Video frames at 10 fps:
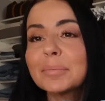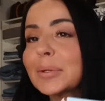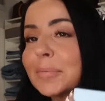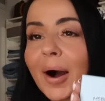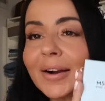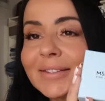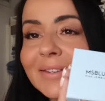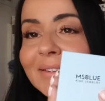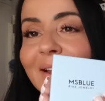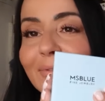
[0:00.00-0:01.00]
blue
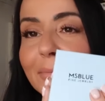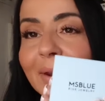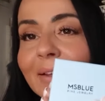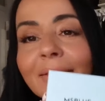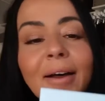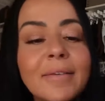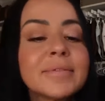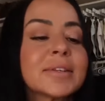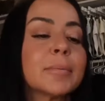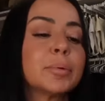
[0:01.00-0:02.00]
boxes. Everybody
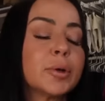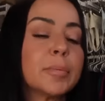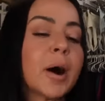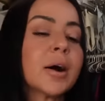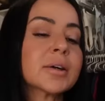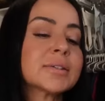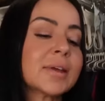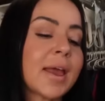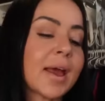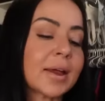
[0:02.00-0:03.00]
loves a blue box.
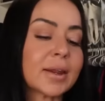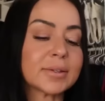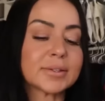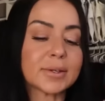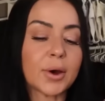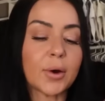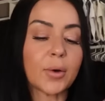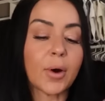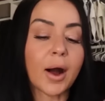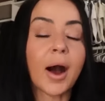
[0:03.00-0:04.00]
And
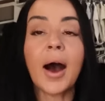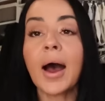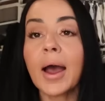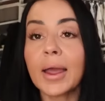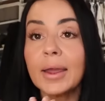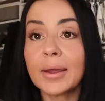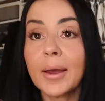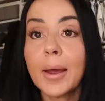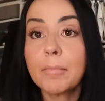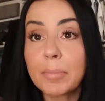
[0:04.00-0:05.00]
so I
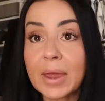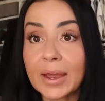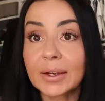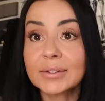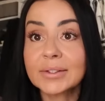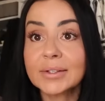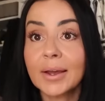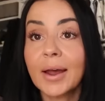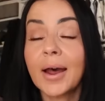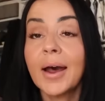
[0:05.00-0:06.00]
picked
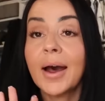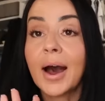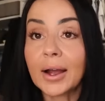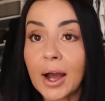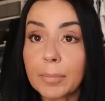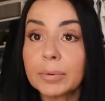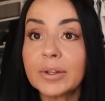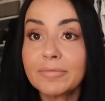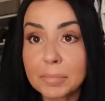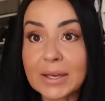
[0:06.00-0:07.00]
a
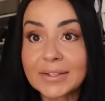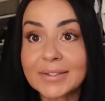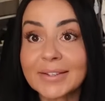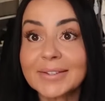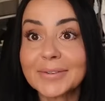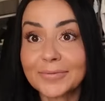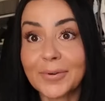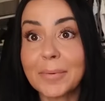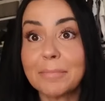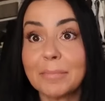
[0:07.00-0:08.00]
couple of pieces
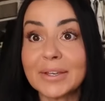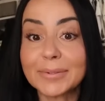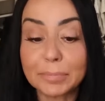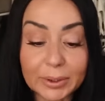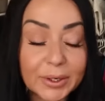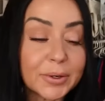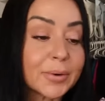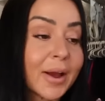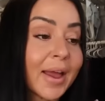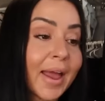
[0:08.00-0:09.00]
from Miss
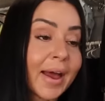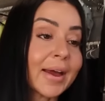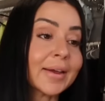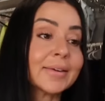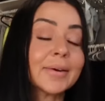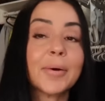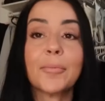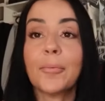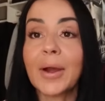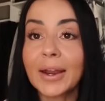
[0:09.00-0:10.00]
Blue. And
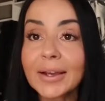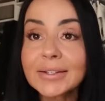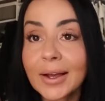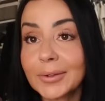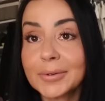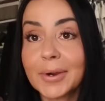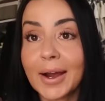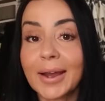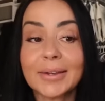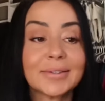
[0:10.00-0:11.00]
when I tell you
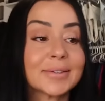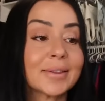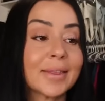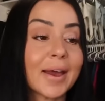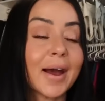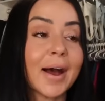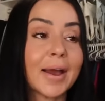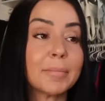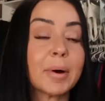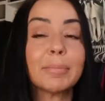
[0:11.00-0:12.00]
guys that
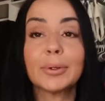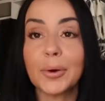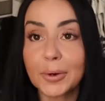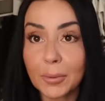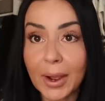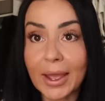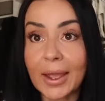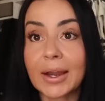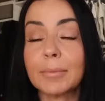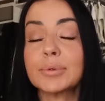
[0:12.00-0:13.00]
I'm blown
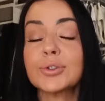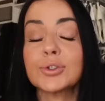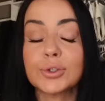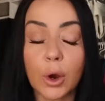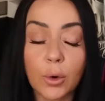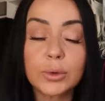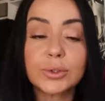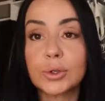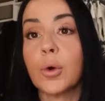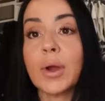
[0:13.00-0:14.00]
away and I'm so,
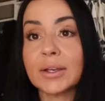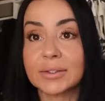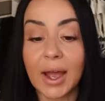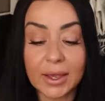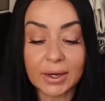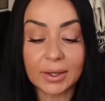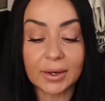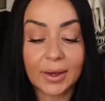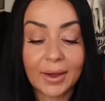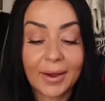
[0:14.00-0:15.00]
so excited,